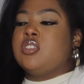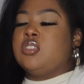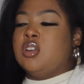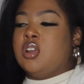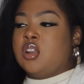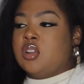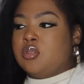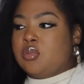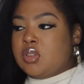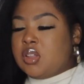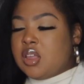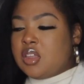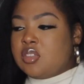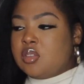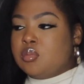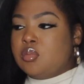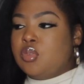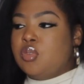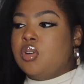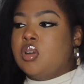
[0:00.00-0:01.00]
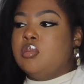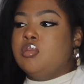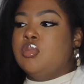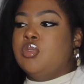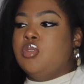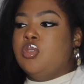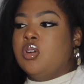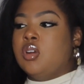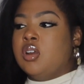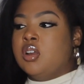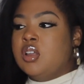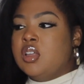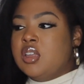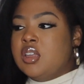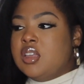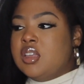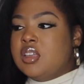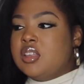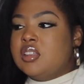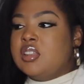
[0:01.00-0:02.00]
started realizing more and more
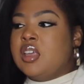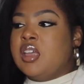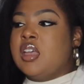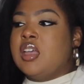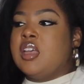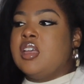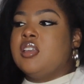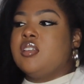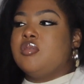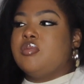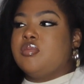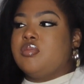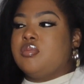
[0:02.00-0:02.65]
that,